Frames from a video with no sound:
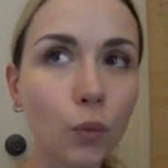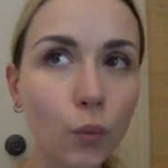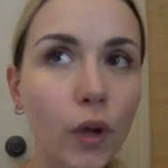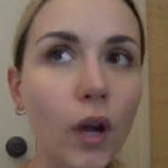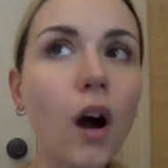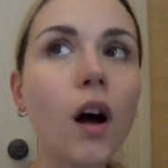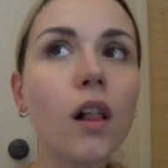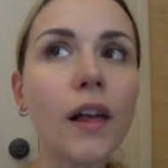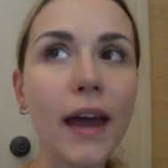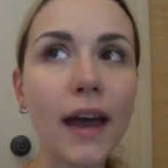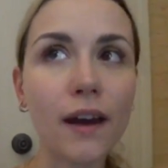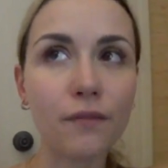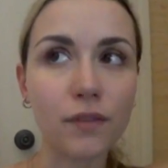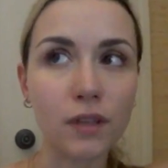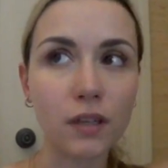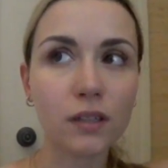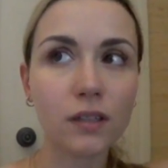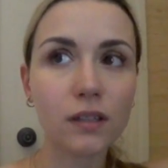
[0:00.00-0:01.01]
we all have
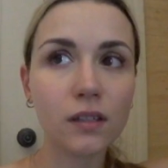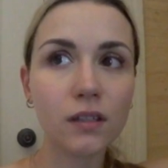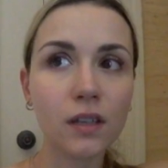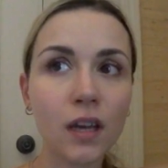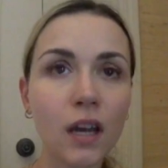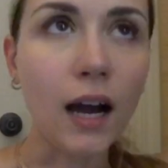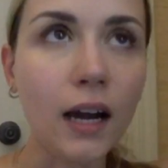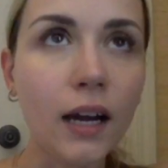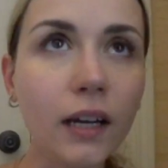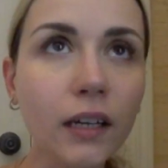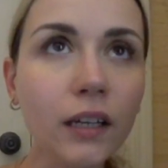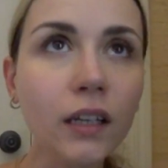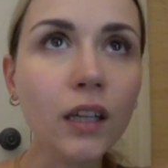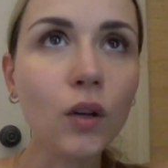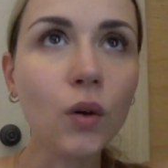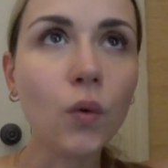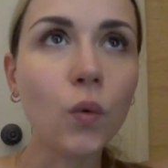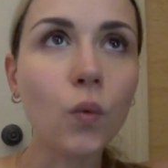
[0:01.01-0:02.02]
this.
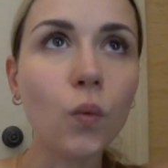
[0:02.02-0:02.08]
I